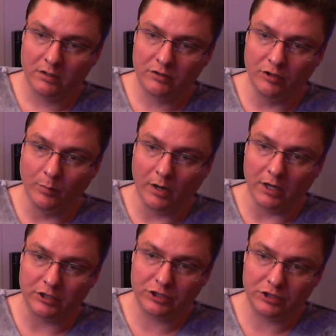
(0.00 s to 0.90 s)
too
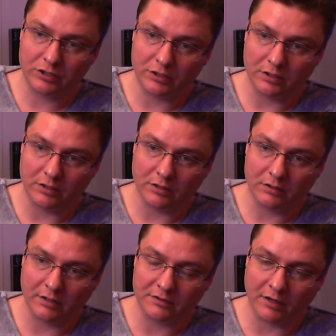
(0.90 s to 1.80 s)
much
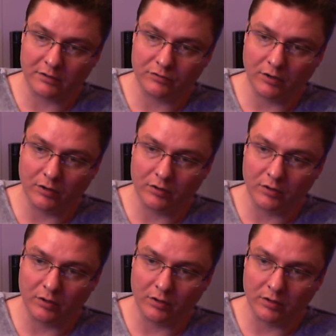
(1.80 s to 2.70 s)
testosterone
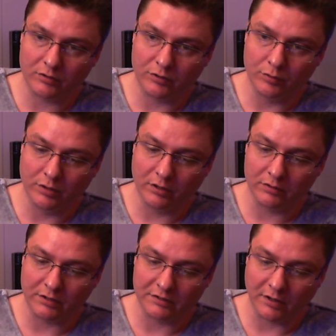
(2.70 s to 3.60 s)
or too little
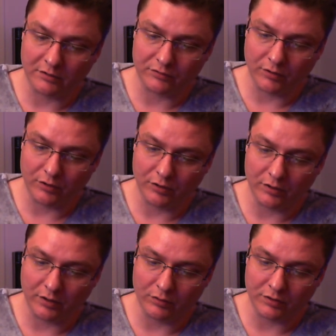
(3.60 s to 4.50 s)
testosterone, you,
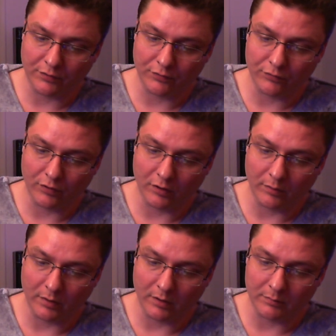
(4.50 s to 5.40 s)
you suffer
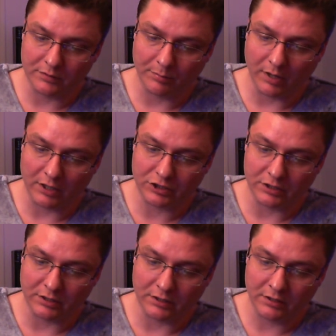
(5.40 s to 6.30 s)
from um,
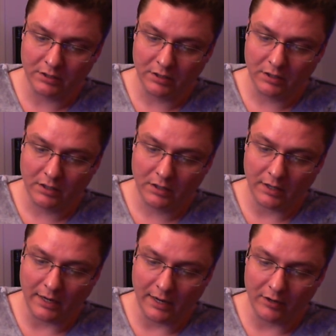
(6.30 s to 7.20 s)
suppression,
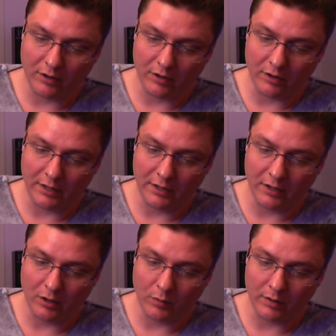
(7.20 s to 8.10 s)
anger,
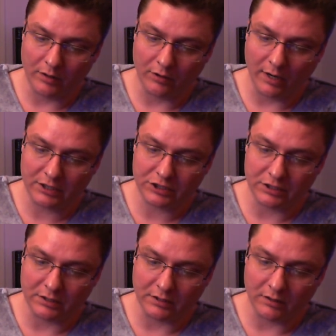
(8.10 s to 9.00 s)
ego, and
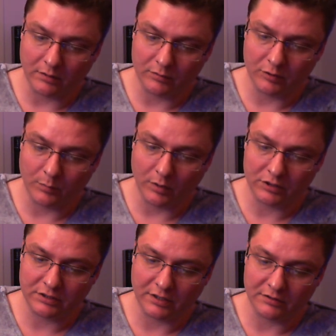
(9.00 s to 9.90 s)
aggression. Um, too
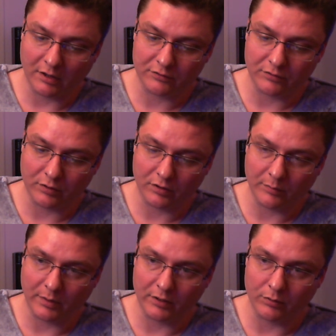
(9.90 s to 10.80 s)
much testosterone
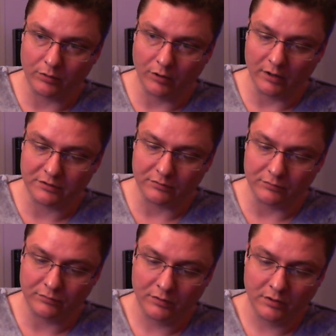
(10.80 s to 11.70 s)
can make you aggressive,